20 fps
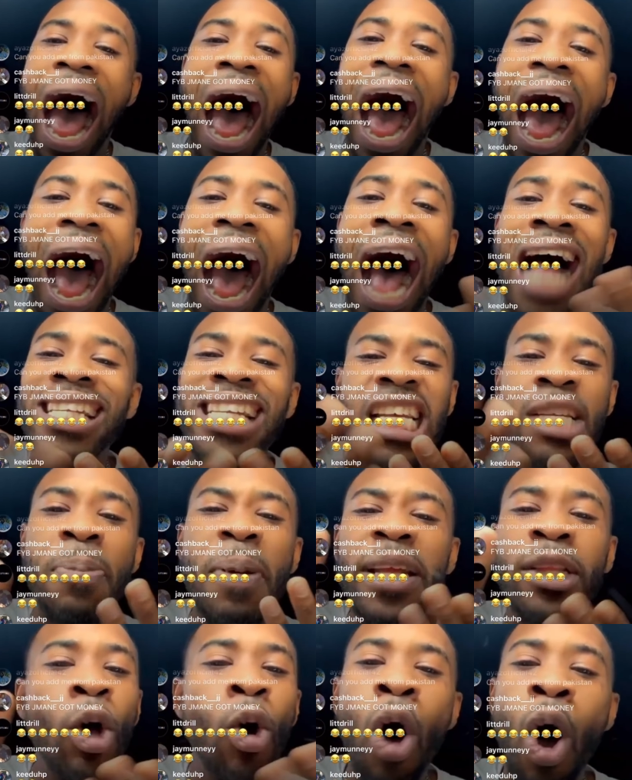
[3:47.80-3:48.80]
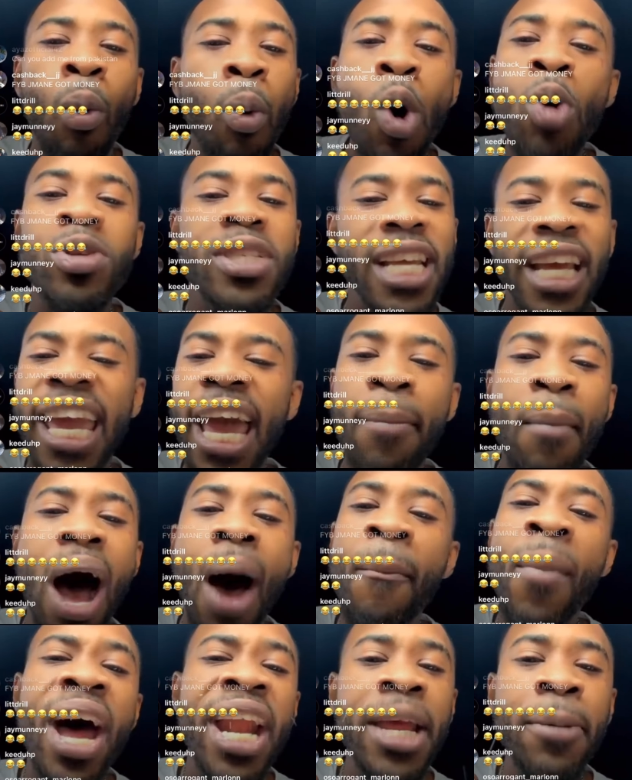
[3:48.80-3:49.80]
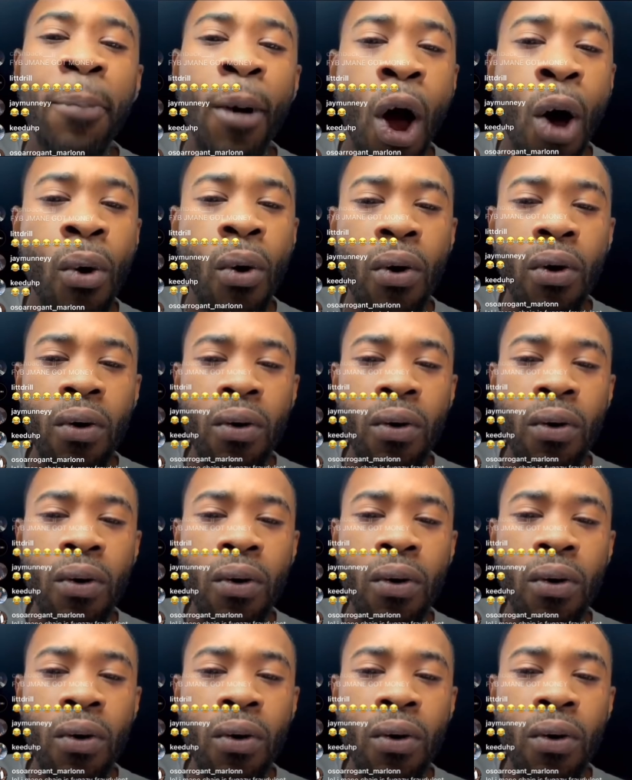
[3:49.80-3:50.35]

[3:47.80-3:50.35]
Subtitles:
I just be doing moves to get my money, bro.